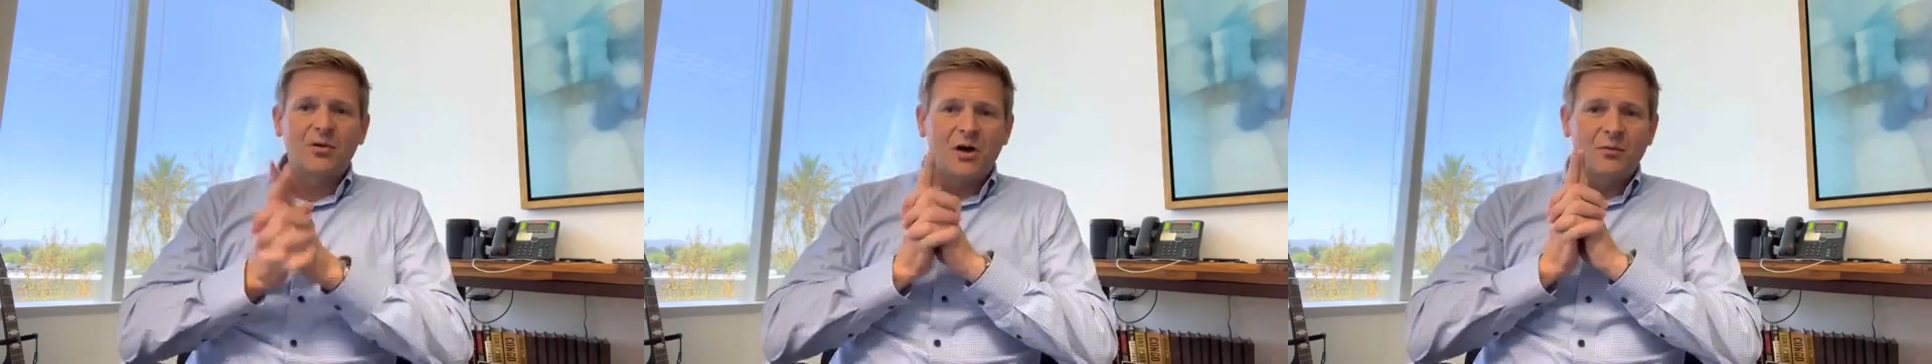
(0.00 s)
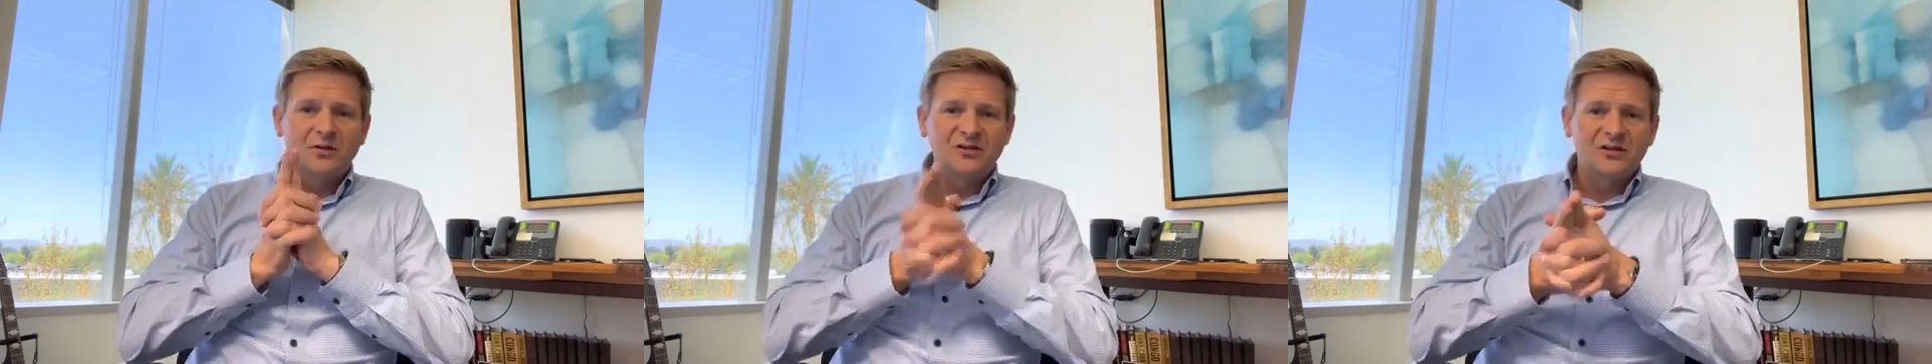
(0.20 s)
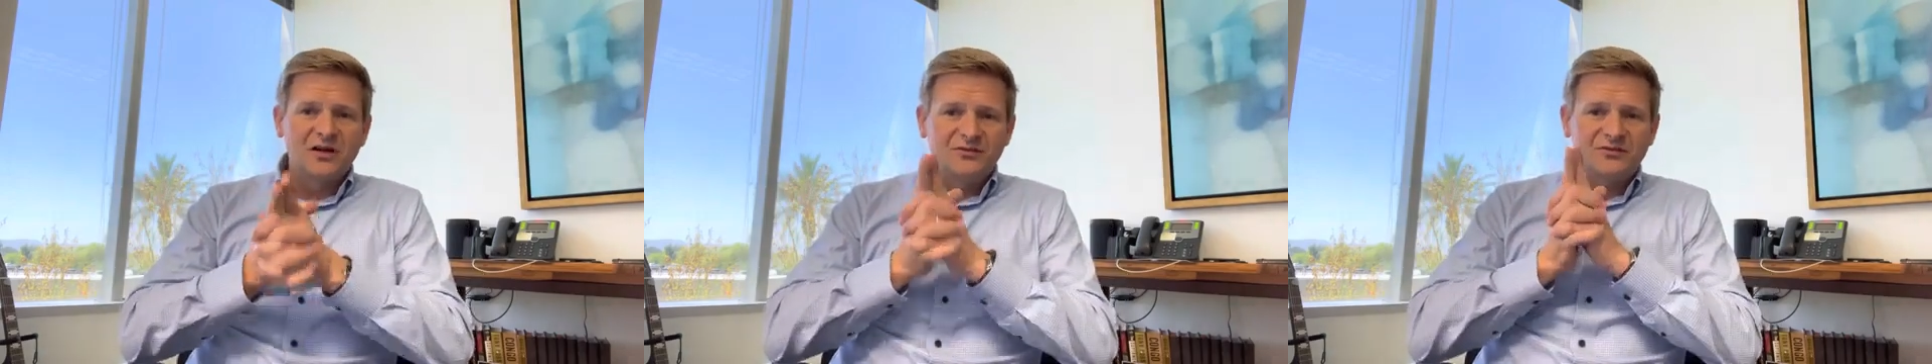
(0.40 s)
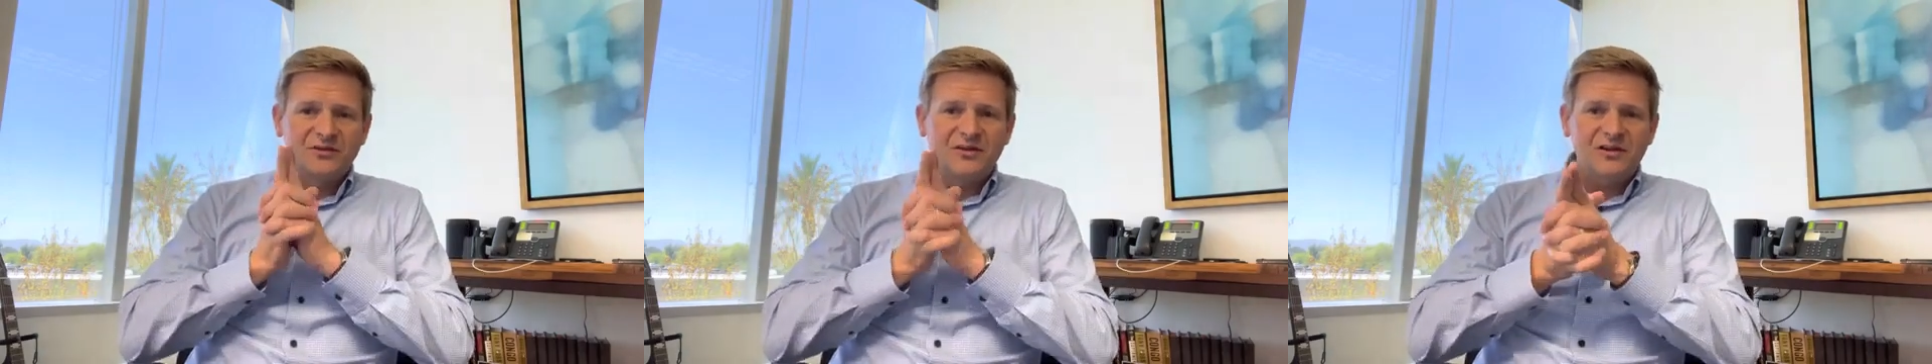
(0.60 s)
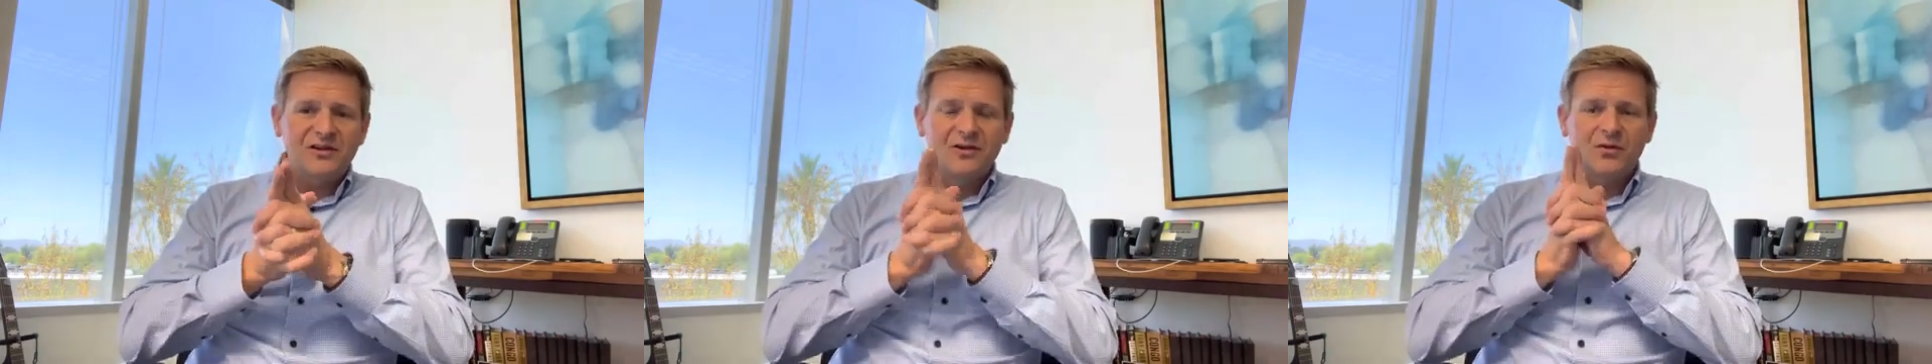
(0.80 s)
I would love
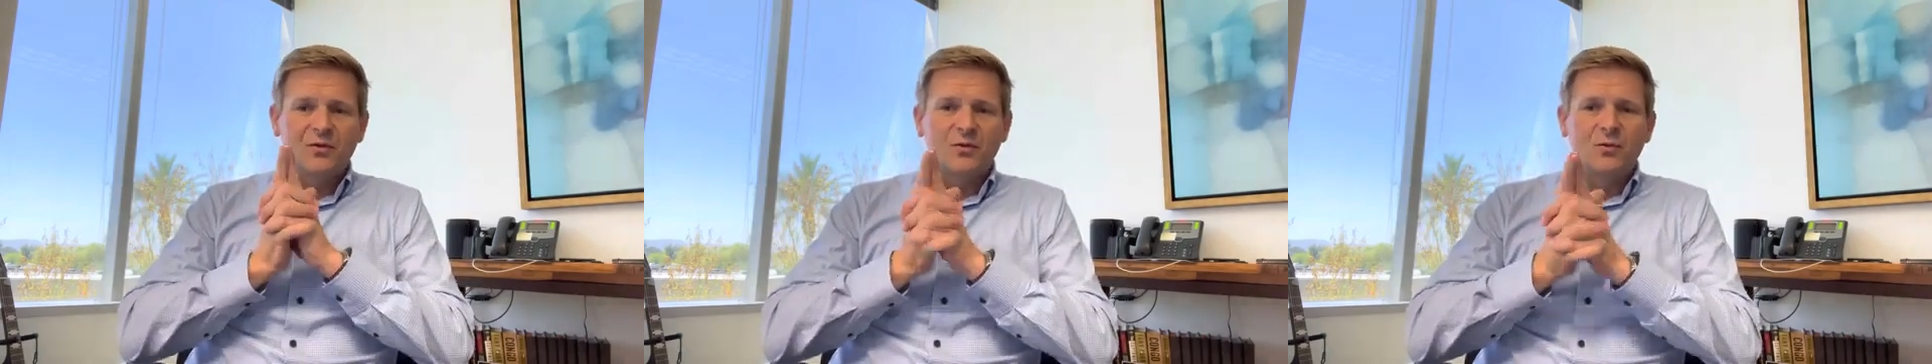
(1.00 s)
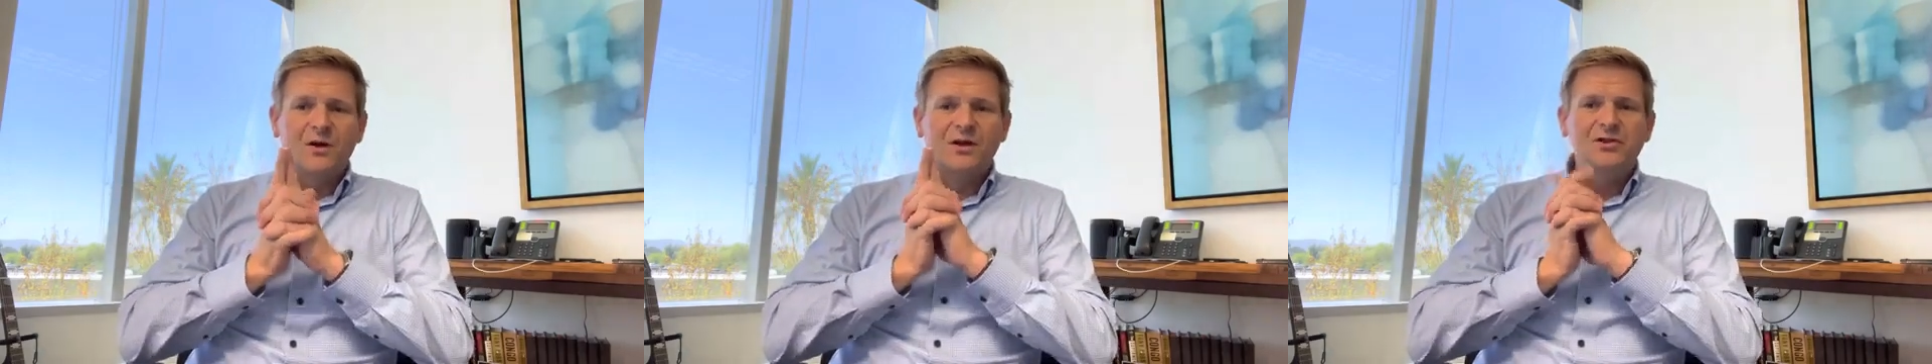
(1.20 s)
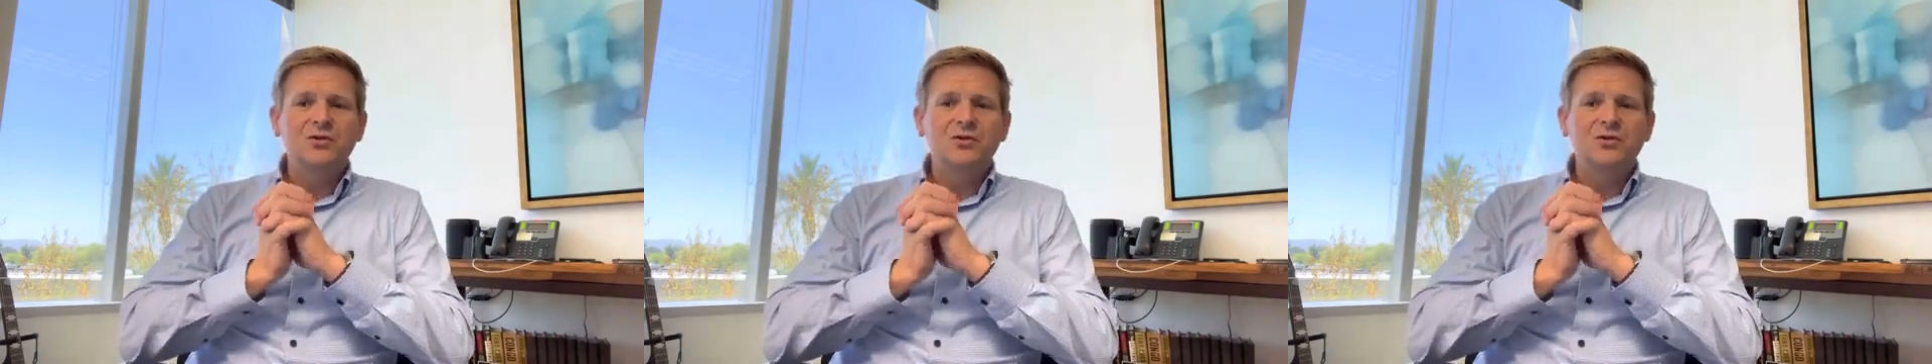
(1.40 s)
to hear what